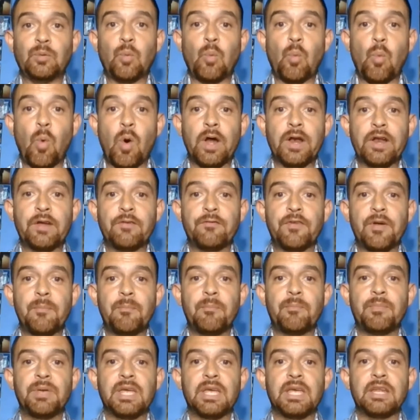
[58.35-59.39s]
one of
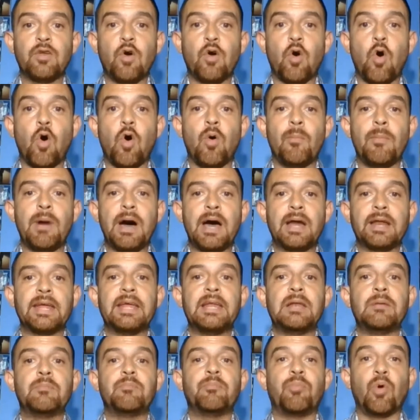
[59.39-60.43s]
them being Omar
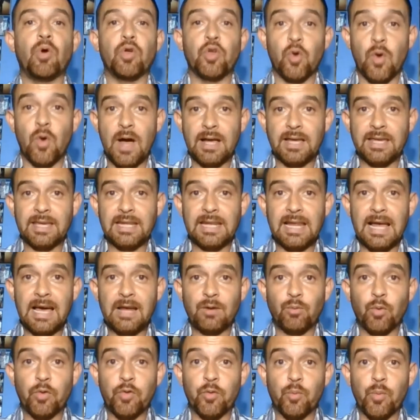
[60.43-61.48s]
El Pollo
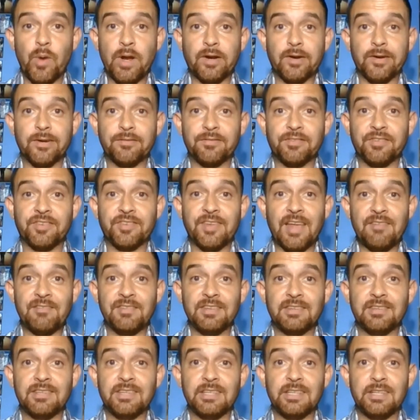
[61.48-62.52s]
Aguilar with a record of
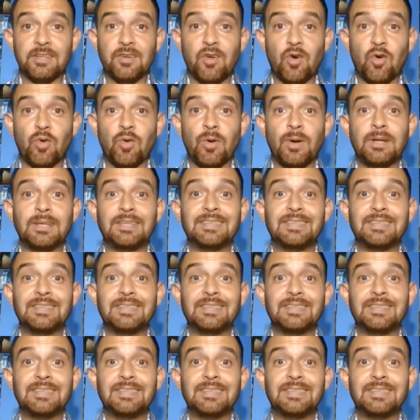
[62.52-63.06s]
17-0,